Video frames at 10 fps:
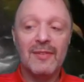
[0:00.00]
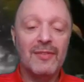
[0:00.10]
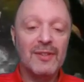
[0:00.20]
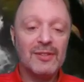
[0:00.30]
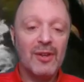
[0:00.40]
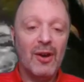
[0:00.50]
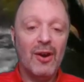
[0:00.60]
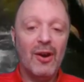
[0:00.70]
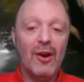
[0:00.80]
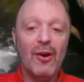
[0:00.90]
this
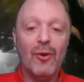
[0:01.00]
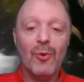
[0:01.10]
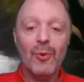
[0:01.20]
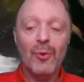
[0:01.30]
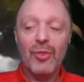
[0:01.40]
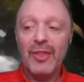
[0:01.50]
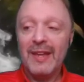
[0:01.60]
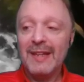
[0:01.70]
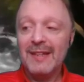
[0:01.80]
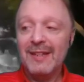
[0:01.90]
whole
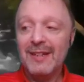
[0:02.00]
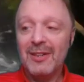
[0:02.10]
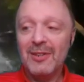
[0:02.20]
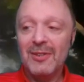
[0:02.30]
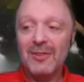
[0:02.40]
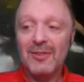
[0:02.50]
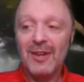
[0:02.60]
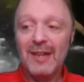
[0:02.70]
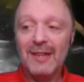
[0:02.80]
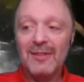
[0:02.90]
thing in here,
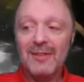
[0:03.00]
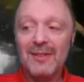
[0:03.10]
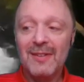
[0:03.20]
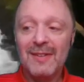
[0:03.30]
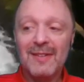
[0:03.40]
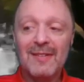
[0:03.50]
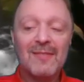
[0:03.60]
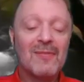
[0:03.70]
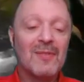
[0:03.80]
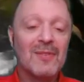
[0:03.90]
right?
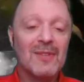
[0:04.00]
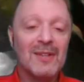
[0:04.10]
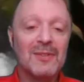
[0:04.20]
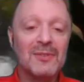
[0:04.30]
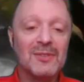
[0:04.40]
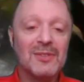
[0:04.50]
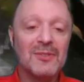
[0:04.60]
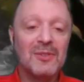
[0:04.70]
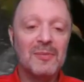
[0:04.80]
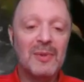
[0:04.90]
So this is
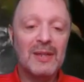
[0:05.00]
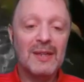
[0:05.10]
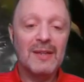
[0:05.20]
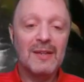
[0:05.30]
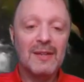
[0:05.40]
going to be